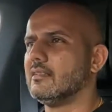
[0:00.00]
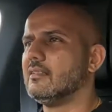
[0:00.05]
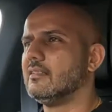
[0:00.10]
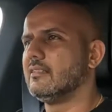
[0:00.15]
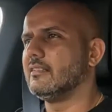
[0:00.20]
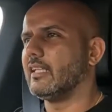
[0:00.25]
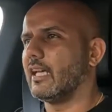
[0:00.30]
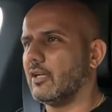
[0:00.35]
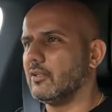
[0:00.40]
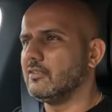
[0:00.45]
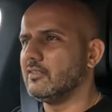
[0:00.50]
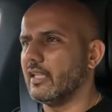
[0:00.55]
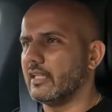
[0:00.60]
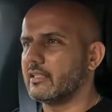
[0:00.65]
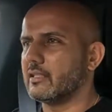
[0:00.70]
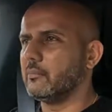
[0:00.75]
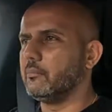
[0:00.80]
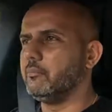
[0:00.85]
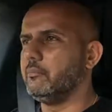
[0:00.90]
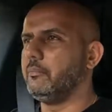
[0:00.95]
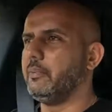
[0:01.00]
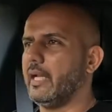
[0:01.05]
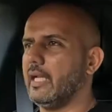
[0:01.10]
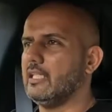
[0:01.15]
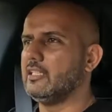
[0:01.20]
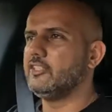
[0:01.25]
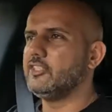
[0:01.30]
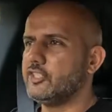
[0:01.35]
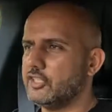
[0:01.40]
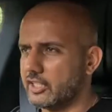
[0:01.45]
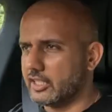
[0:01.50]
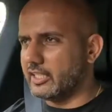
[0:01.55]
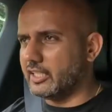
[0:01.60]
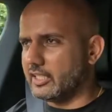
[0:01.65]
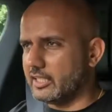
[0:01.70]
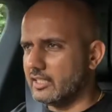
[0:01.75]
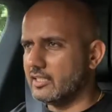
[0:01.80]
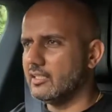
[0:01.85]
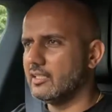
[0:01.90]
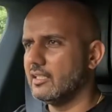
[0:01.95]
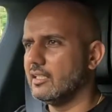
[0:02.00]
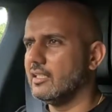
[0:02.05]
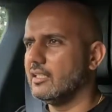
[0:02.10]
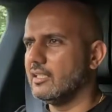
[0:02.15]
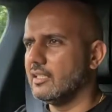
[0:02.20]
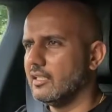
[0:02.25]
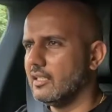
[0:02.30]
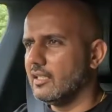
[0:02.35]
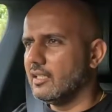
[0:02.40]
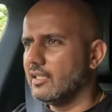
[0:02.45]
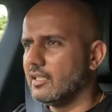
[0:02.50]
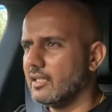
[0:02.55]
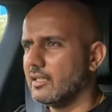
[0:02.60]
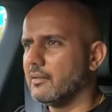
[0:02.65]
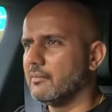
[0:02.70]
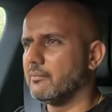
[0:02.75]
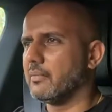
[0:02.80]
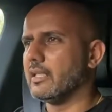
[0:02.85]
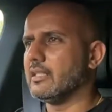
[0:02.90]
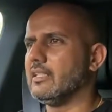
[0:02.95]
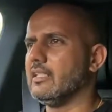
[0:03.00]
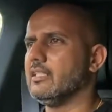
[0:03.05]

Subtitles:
Sounds like a banshee, but